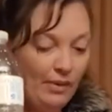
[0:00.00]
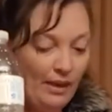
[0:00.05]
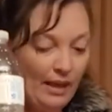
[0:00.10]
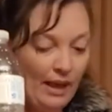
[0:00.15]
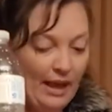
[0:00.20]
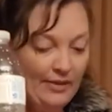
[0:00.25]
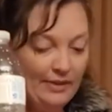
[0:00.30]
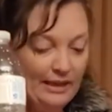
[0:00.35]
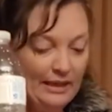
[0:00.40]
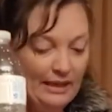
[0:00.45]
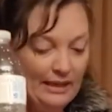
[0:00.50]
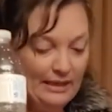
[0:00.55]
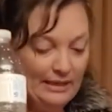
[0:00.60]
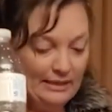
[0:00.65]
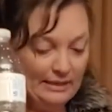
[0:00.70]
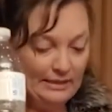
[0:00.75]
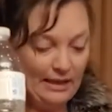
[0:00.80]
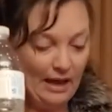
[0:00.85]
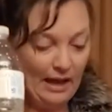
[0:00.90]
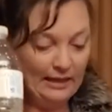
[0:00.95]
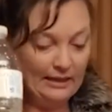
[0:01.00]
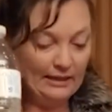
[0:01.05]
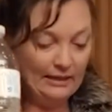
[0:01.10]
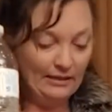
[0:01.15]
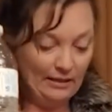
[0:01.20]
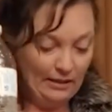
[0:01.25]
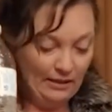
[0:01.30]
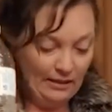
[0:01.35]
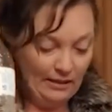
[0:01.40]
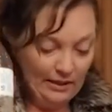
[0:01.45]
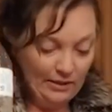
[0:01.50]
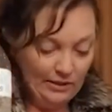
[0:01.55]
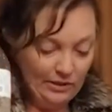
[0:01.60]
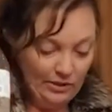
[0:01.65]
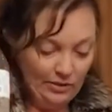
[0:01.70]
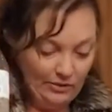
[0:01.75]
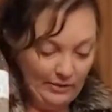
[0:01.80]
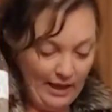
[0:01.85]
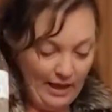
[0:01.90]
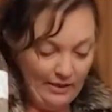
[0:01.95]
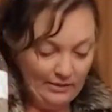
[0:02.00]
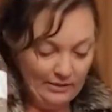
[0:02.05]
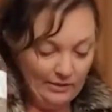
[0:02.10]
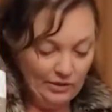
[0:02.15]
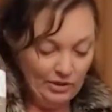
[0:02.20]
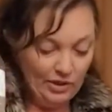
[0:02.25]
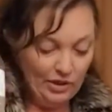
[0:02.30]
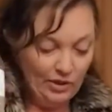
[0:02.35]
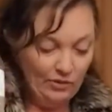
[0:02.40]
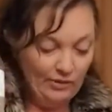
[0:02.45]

And then he decided in 2002